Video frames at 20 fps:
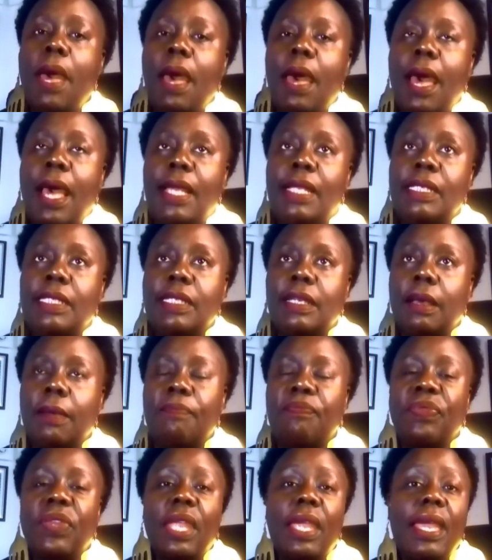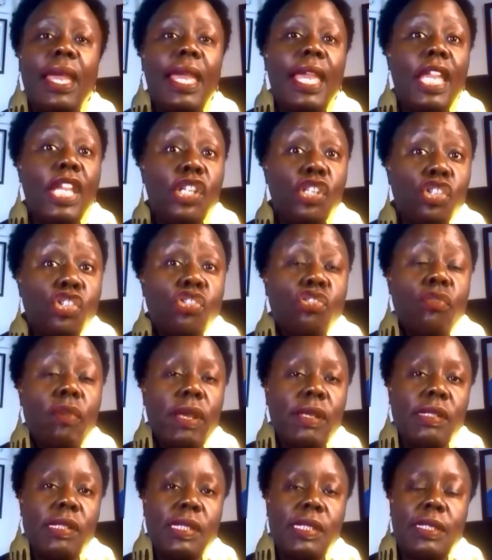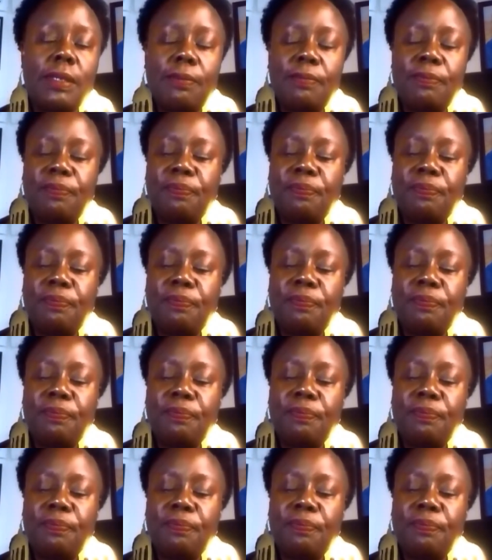and interest.